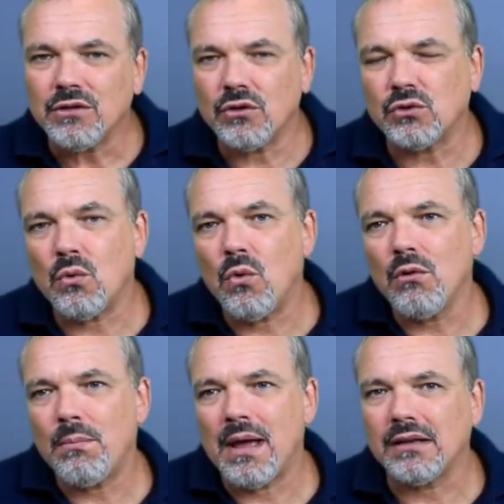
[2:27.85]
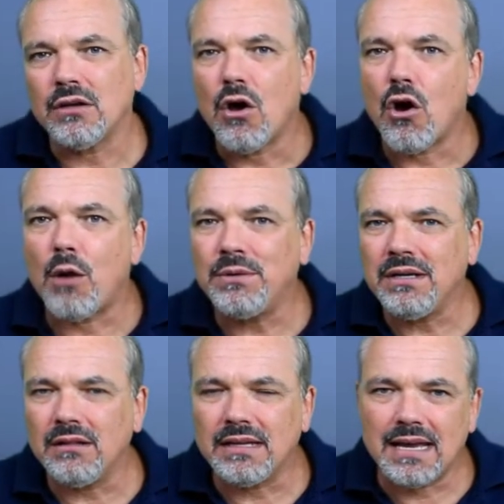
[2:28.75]
So it's all about
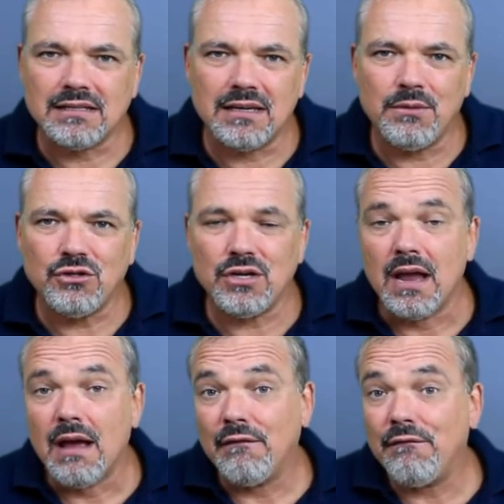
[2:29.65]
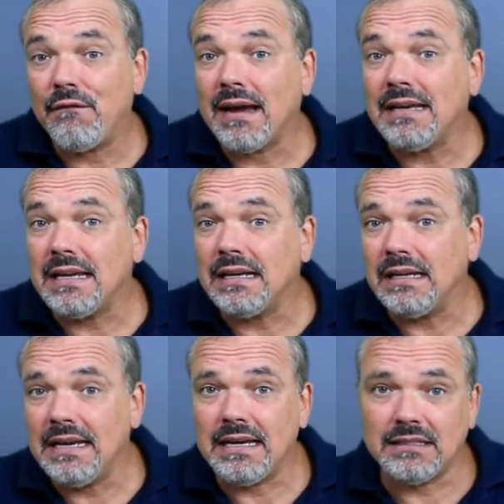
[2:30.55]
optical gas imaging, finding
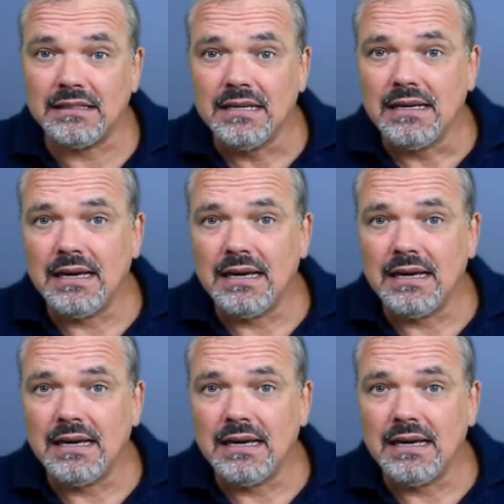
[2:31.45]
leaks,